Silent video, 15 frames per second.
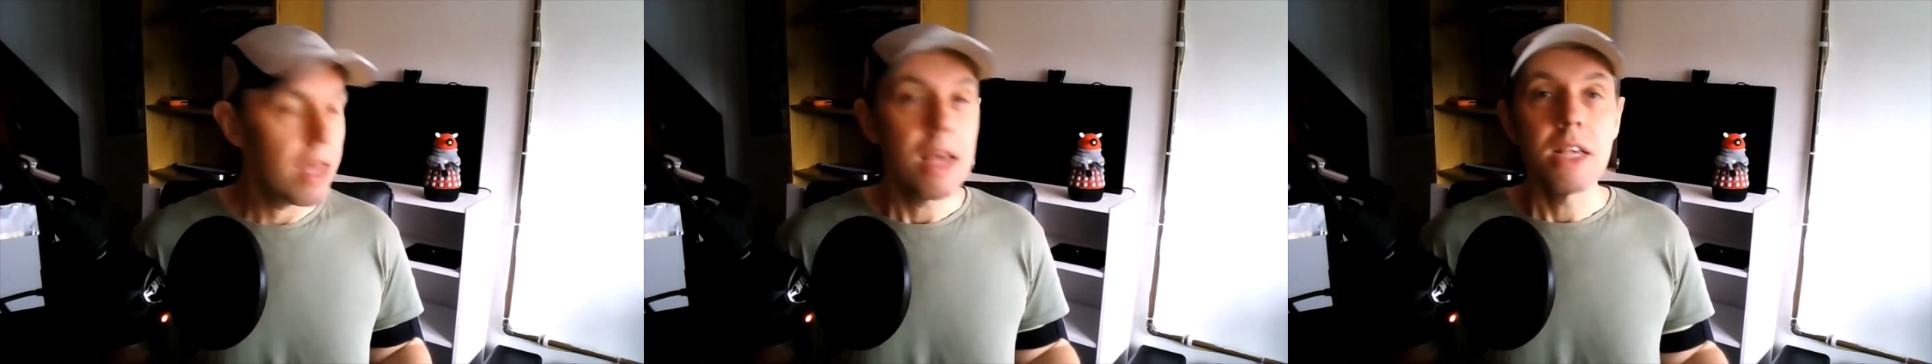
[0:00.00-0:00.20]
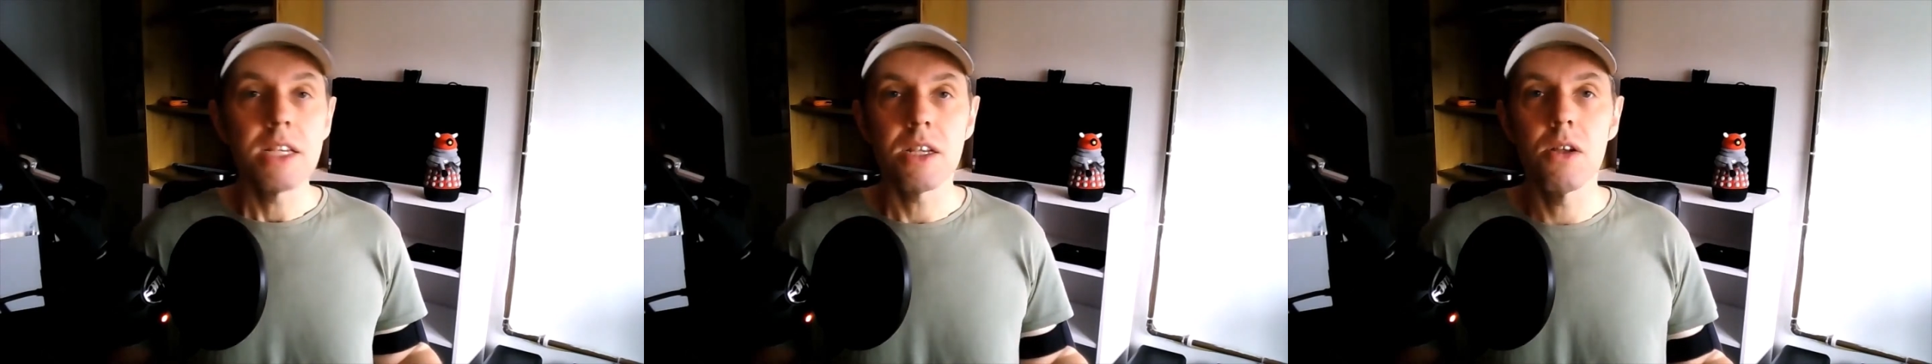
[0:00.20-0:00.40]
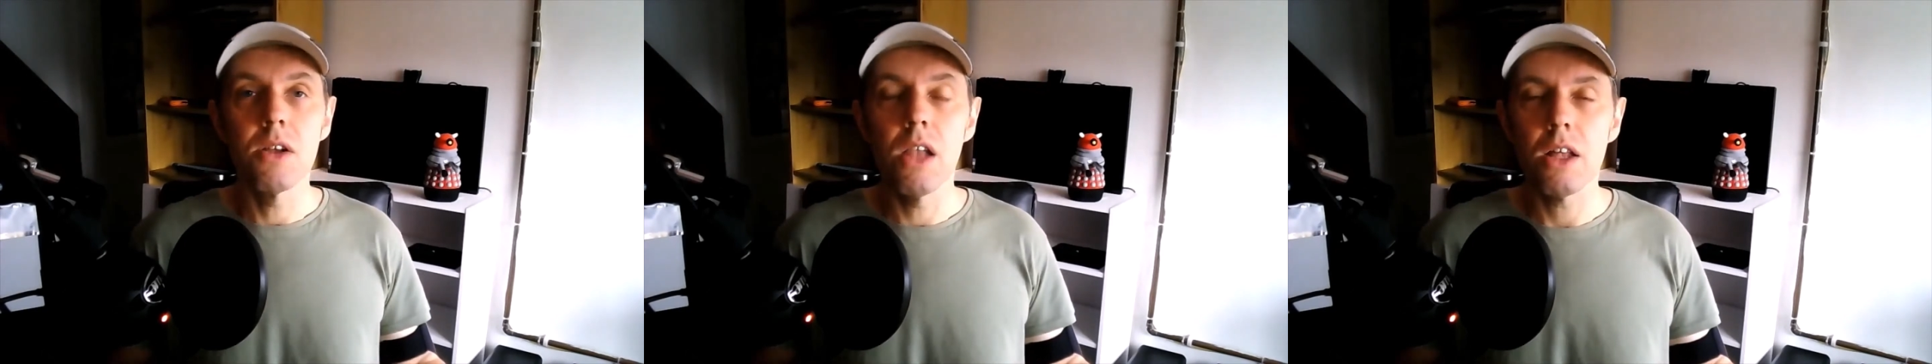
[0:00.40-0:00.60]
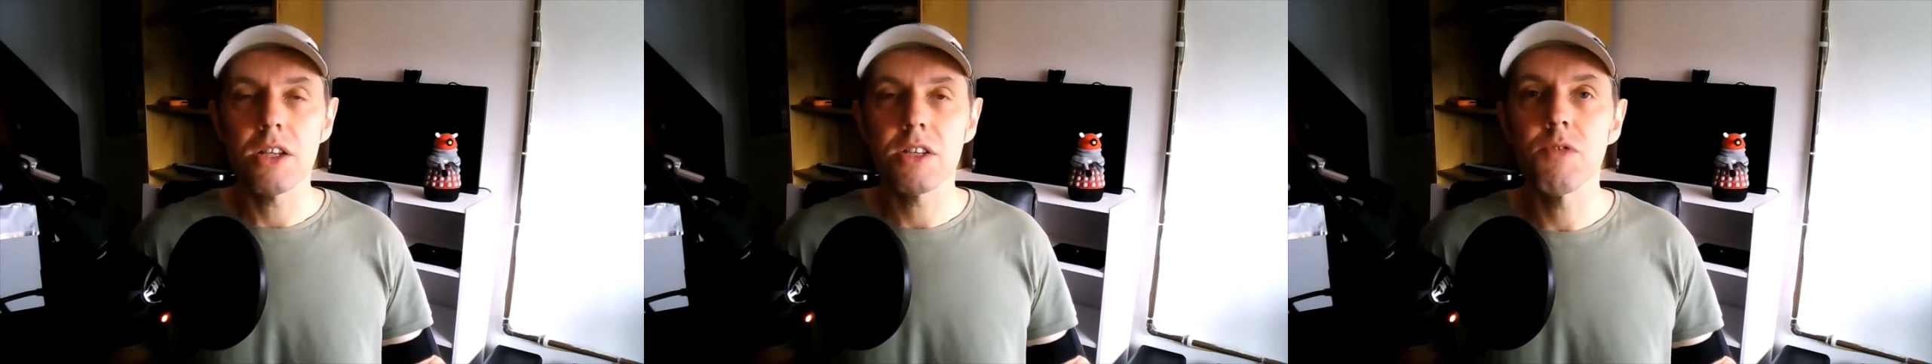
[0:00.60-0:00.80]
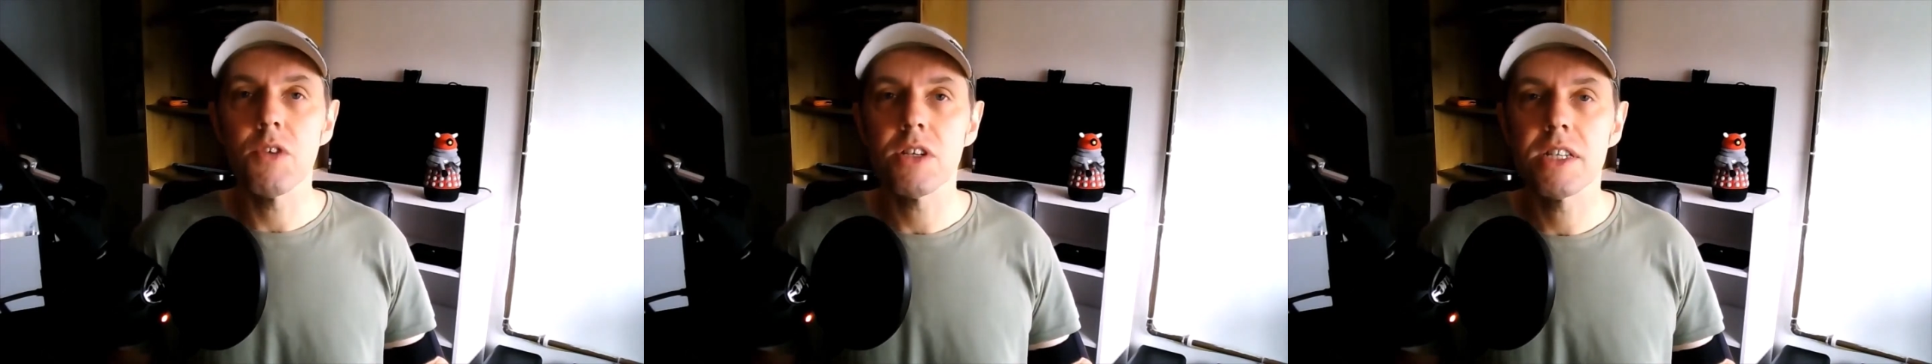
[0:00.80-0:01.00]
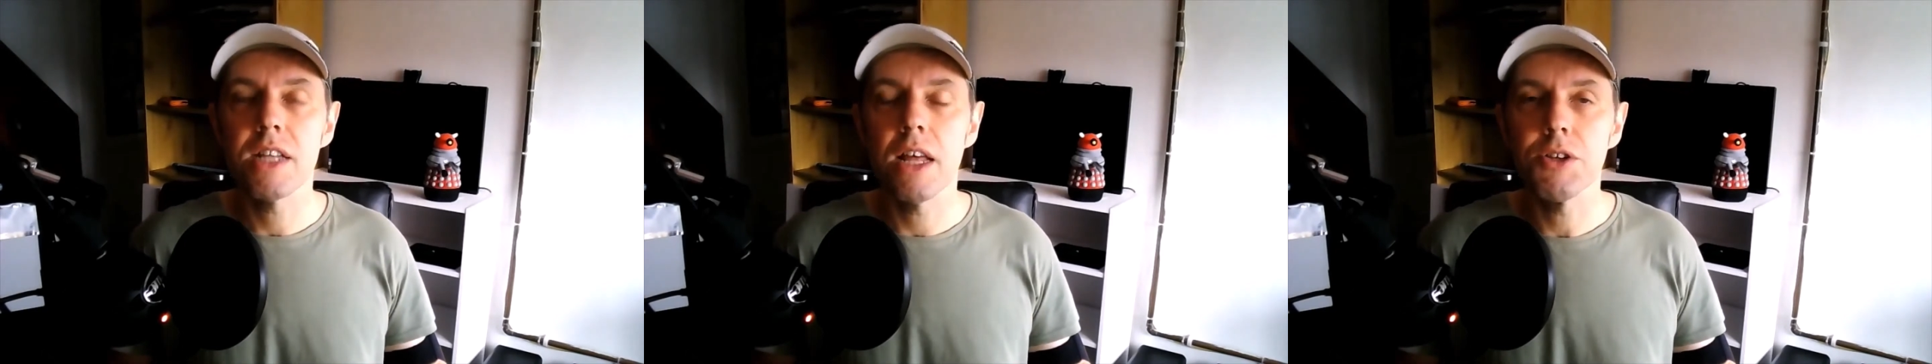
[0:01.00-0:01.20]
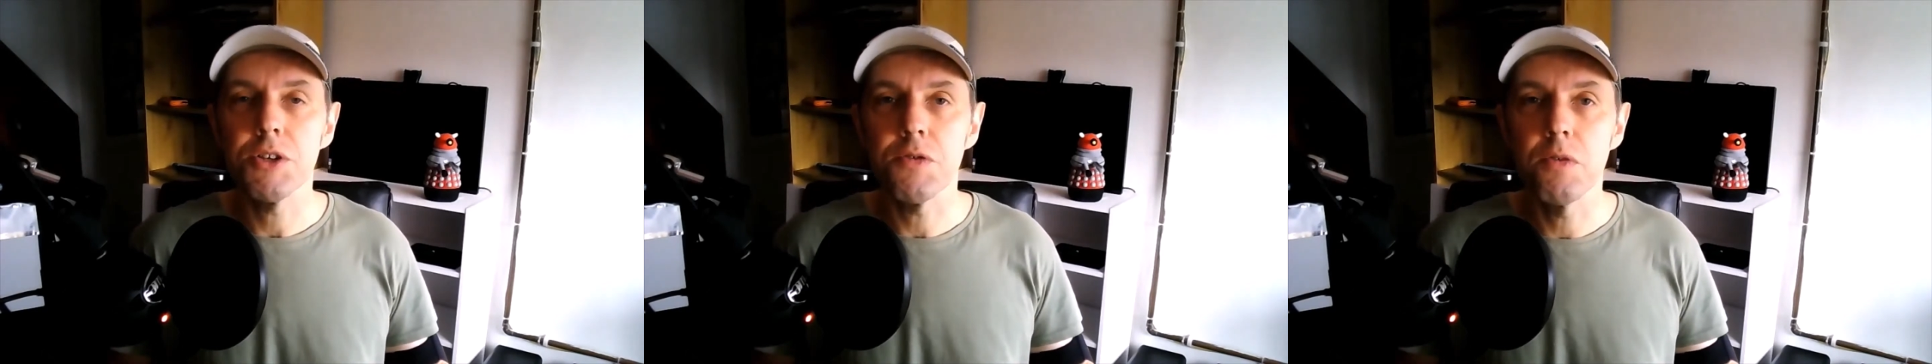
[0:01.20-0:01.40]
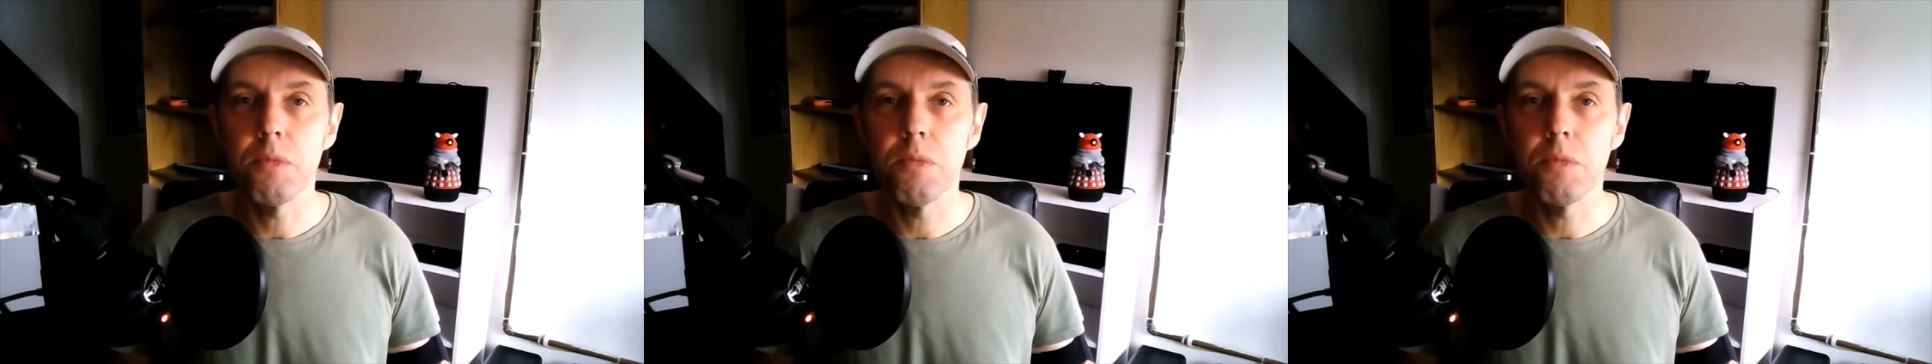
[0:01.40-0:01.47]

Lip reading: So lots of nostalgia for